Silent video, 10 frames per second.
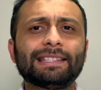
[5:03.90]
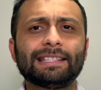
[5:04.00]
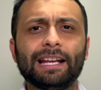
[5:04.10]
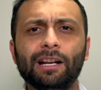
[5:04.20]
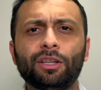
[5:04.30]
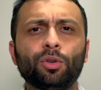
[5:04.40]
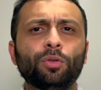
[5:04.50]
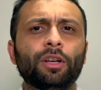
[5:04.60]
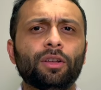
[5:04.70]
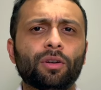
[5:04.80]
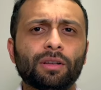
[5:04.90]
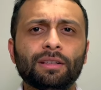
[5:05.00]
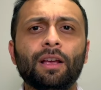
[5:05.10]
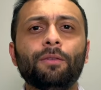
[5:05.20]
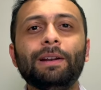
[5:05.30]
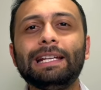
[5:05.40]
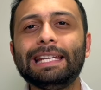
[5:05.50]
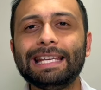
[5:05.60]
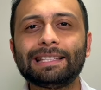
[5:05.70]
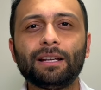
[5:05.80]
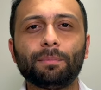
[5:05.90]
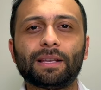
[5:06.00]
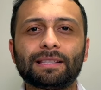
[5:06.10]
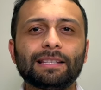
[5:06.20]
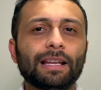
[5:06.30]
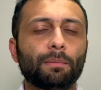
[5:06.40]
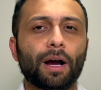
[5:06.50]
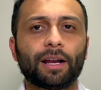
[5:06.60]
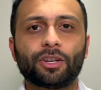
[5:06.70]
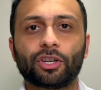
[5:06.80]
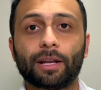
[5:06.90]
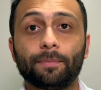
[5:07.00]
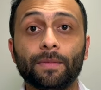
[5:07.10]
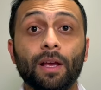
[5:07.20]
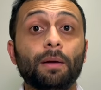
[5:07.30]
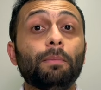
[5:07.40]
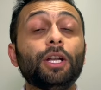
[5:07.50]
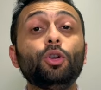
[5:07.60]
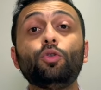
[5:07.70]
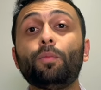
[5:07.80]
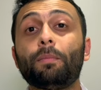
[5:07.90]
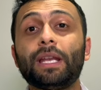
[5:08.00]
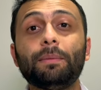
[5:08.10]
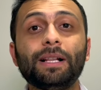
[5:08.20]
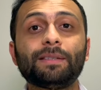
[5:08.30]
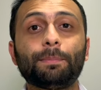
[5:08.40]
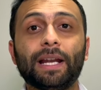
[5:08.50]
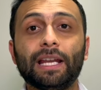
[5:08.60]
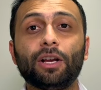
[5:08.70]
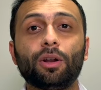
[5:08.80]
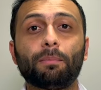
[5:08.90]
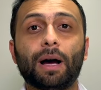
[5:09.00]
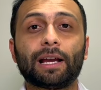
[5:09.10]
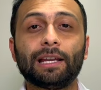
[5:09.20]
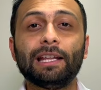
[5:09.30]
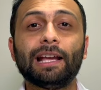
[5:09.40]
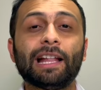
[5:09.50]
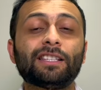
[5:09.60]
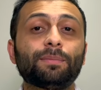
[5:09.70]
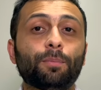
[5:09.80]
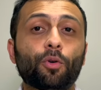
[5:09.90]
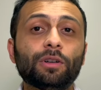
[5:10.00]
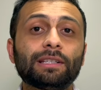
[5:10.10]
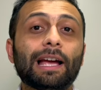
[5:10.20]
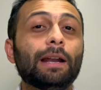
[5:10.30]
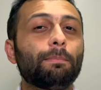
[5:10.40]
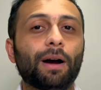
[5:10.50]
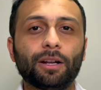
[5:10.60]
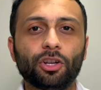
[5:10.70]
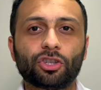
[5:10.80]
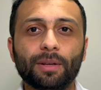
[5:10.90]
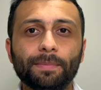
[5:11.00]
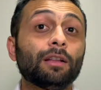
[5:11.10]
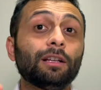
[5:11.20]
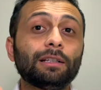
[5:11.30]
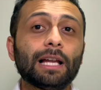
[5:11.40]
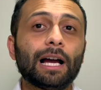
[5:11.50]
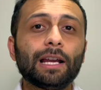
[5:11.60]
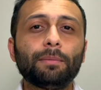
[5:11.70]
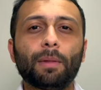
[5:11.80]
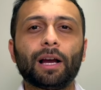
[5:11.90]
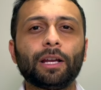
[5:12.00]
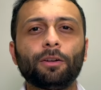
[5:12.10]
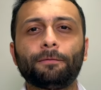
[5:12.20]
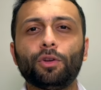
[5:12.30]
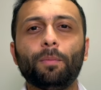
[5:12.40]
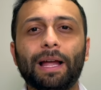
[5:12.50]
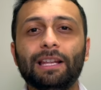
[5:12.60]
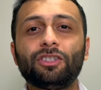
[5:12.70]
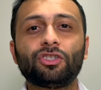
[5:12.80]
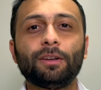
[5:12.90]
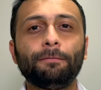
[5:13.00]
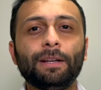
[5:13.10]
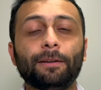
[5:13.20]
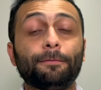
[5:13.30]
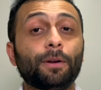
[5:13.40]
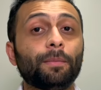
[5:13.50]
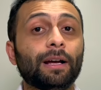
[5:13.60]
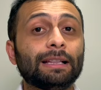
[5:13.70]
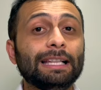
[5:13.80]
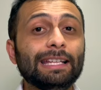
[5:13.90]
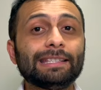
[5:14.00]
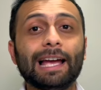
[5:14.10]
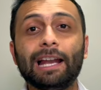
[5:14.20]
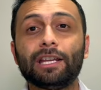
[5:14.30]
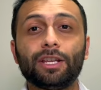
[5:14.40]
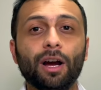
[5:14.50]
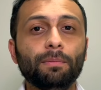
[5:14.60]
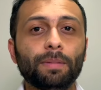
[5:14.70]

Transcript: sailed through the years with decent business and market share. But due to minimal spending on marketing and sports and partnerships, the target market of New Balance shifted from athletes and young